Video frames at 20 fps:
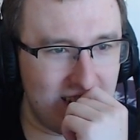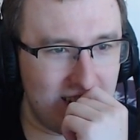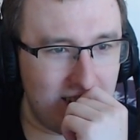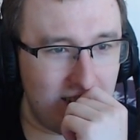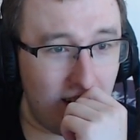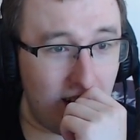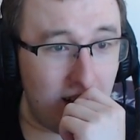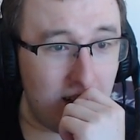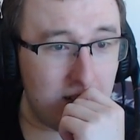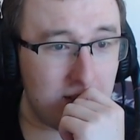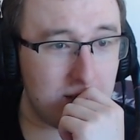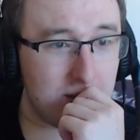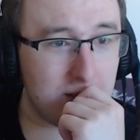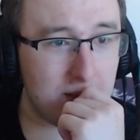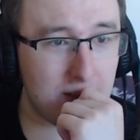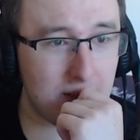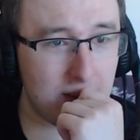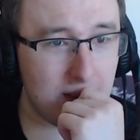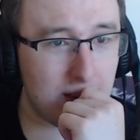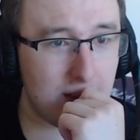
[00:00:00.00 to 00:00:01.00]
Well,
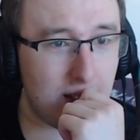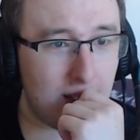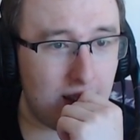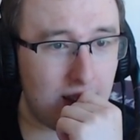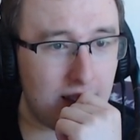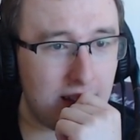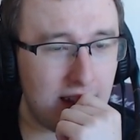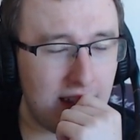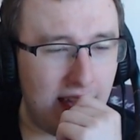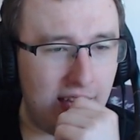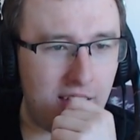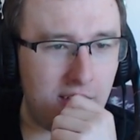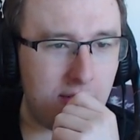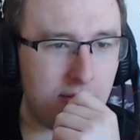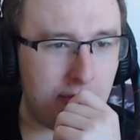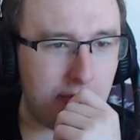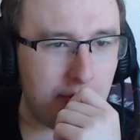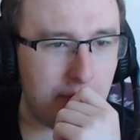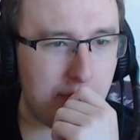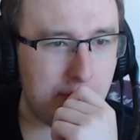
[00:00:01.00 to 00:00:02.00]
oh yeah,
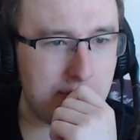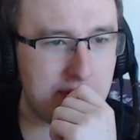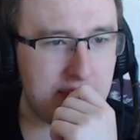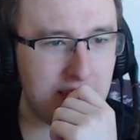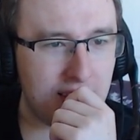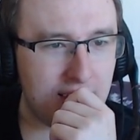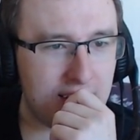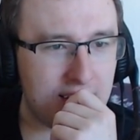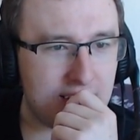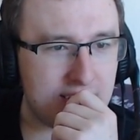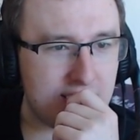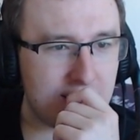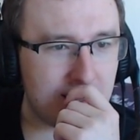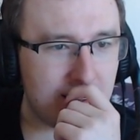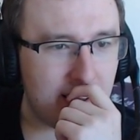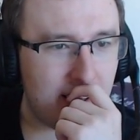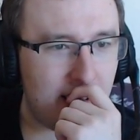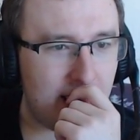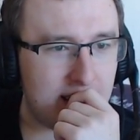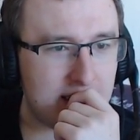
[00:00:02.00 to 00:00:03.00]
you're using it as a
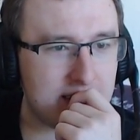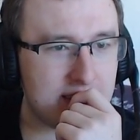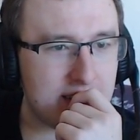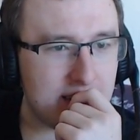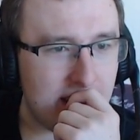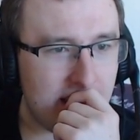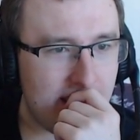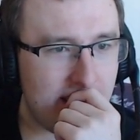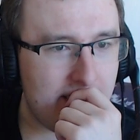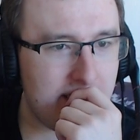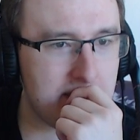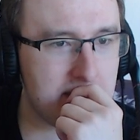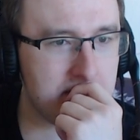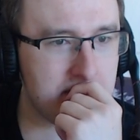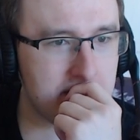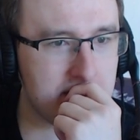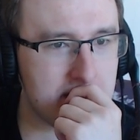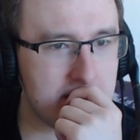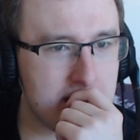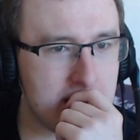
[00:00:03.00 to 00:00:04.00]
class, yeah.
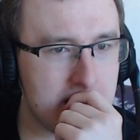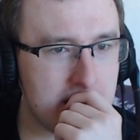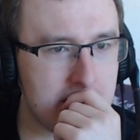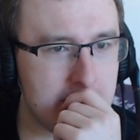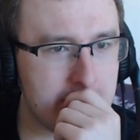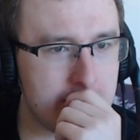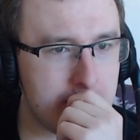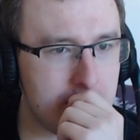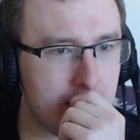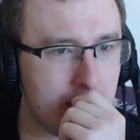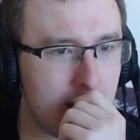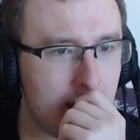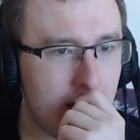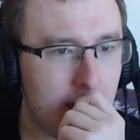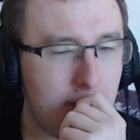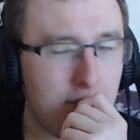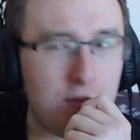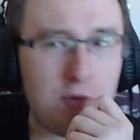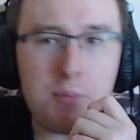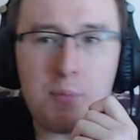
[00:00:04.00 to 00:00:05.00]

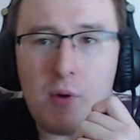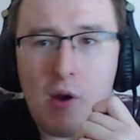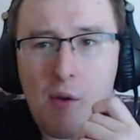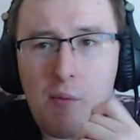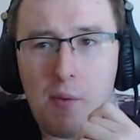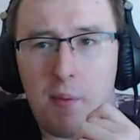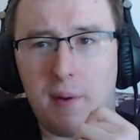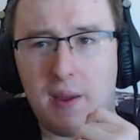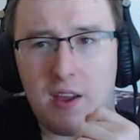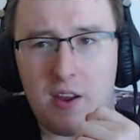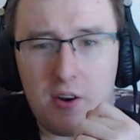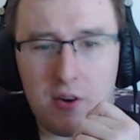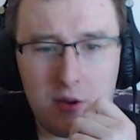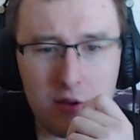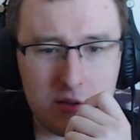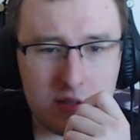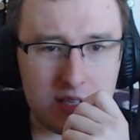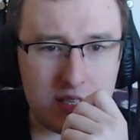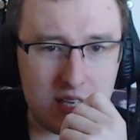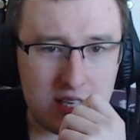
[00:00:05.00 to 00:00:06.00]
We're probably gonna
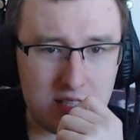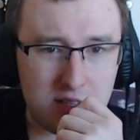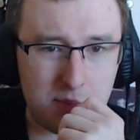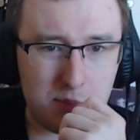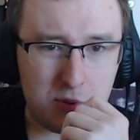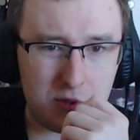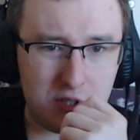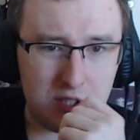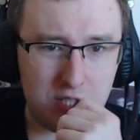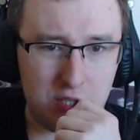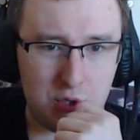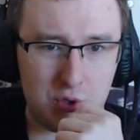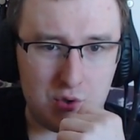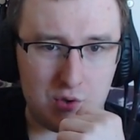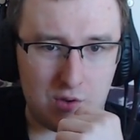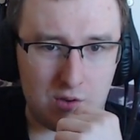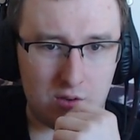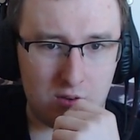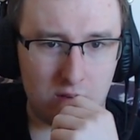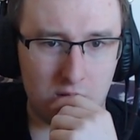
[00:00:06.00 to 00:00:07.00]
use it as a
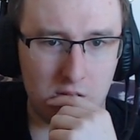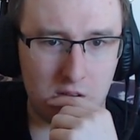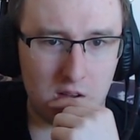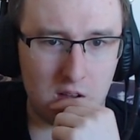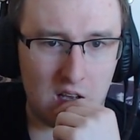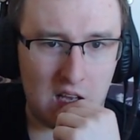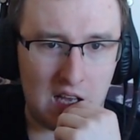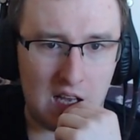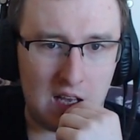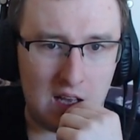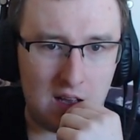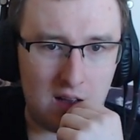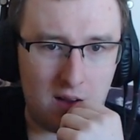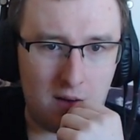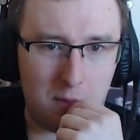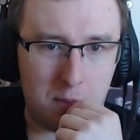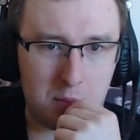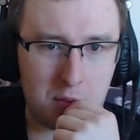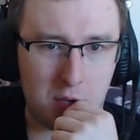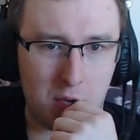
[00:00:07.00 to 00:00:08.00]
procedure
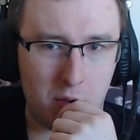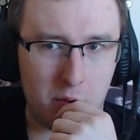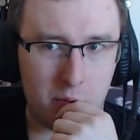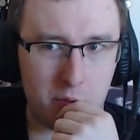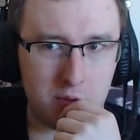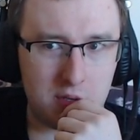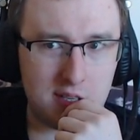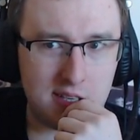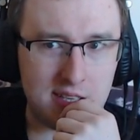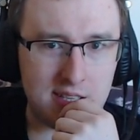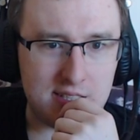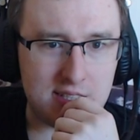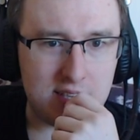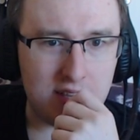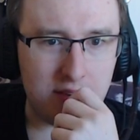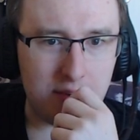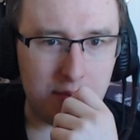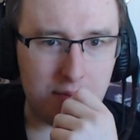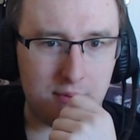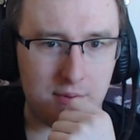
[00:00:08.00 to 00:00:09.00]
code
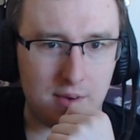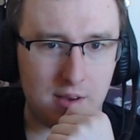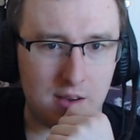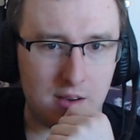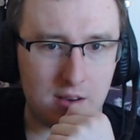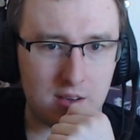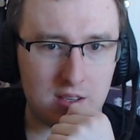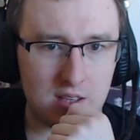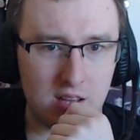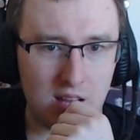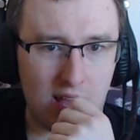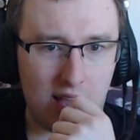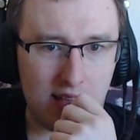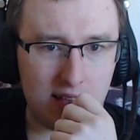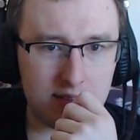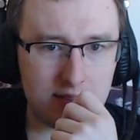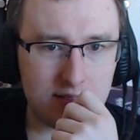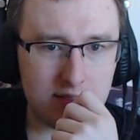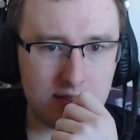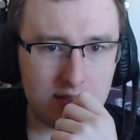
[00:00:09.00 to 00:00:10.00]
instead of a
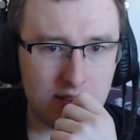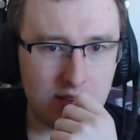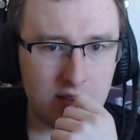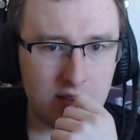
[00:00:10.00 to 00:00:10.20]
class.